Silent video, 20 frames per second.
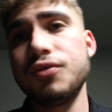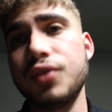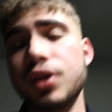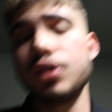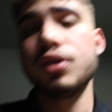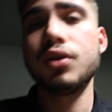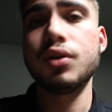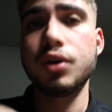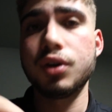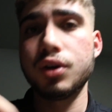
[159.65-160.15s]

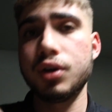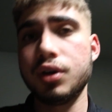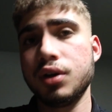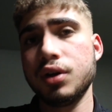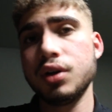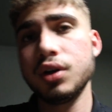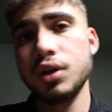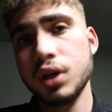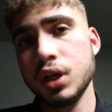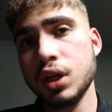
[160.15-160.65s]
fender
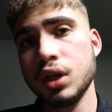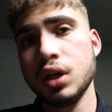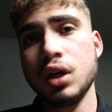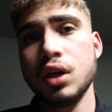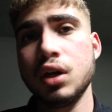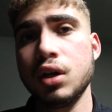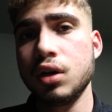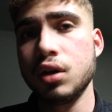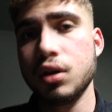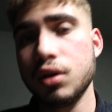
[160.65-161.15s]

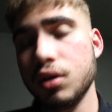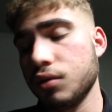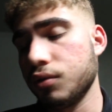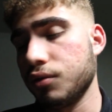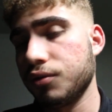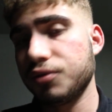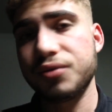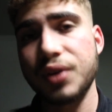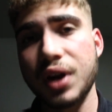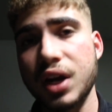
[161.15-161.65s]

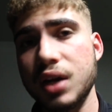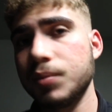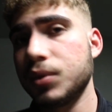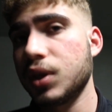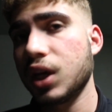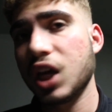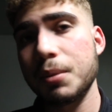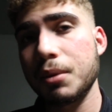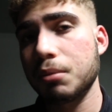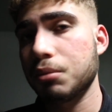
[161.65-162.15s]
frame
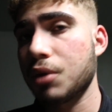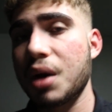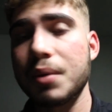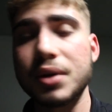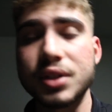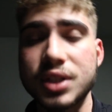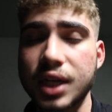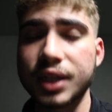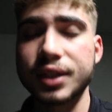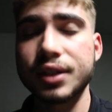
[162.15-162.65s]

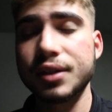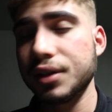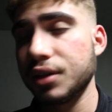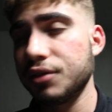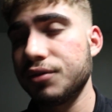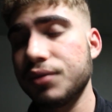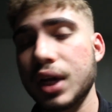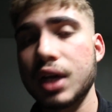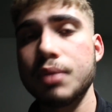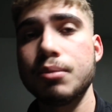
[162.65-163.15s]
thingy-mabobber, technically
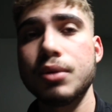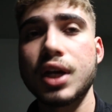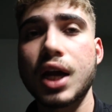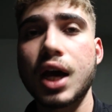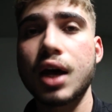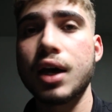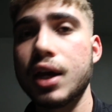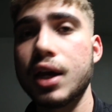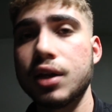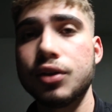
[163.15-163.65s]
the frame, but
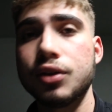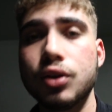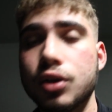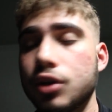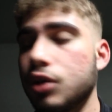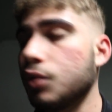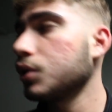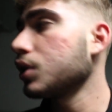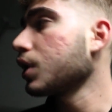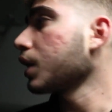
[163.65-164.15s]
not anything
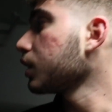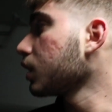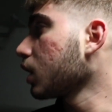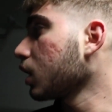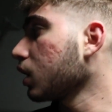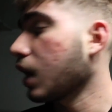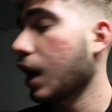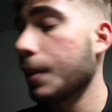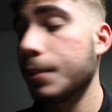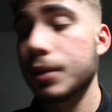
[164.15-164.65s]
to do with like
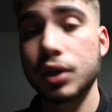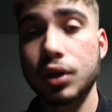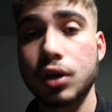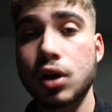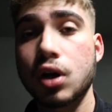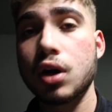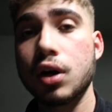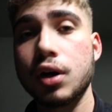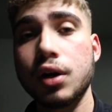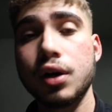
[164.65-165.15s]
the alignment of the
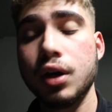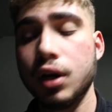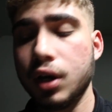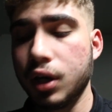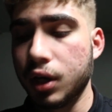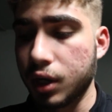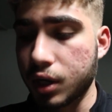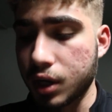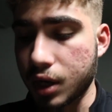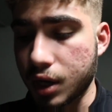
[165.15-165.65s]
car.
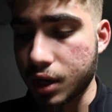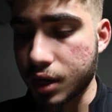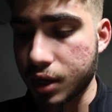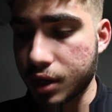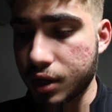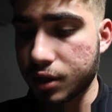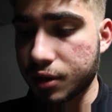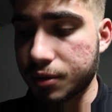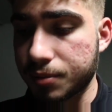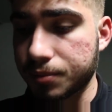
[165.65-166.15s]

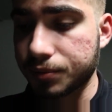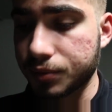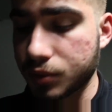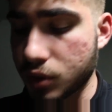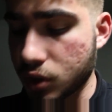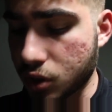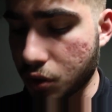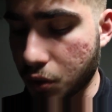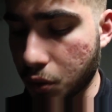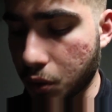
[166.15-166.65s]

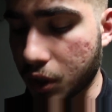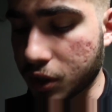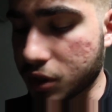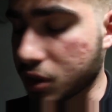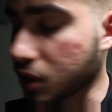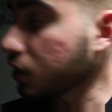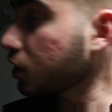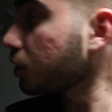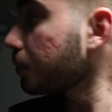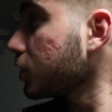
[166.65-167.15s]
So
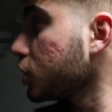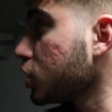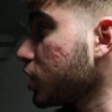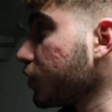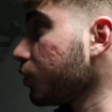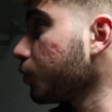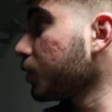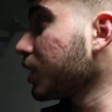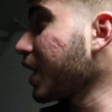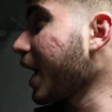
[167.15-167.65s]
it's a little bit
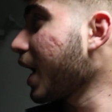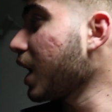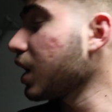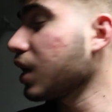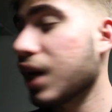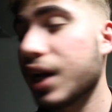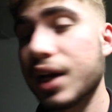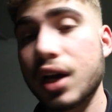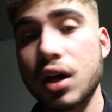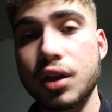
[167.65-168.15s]
shifted with the
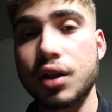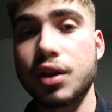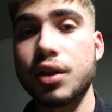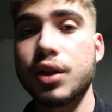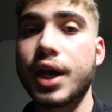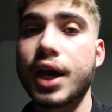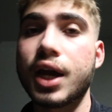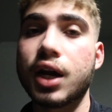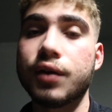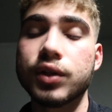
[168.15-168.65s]
headlight. Other
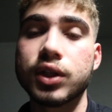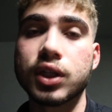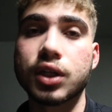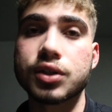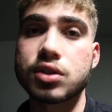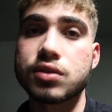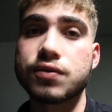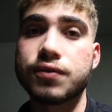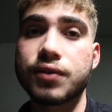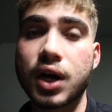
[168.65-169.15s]
than that, everything
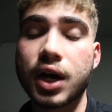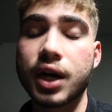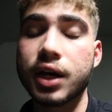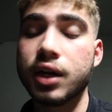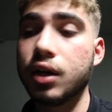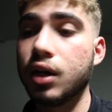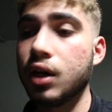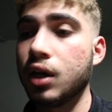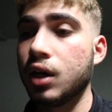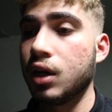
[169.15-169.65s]
else is
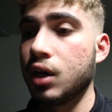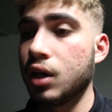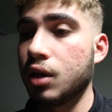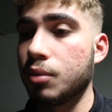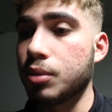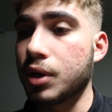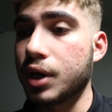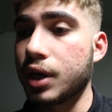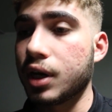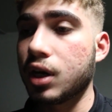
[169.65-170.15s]
fine.
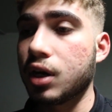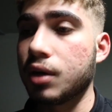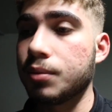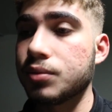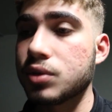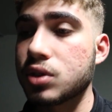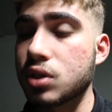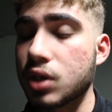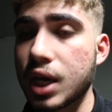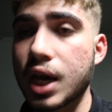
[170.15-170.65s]

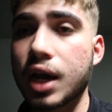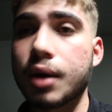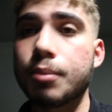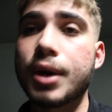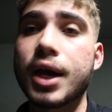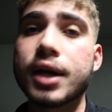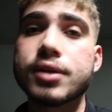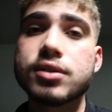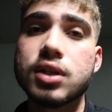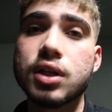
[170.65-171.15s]
But so yeah,
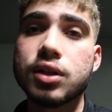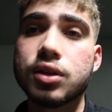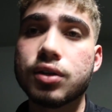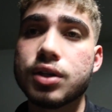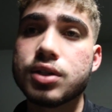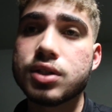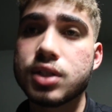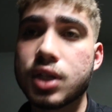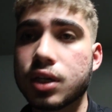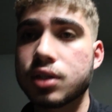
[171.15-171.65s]
back to the
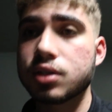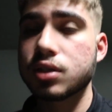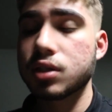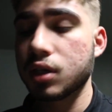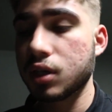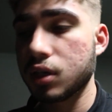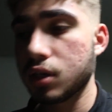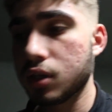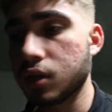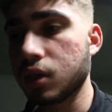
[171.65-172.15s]

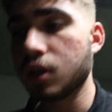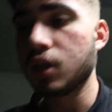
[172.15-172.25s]
E36.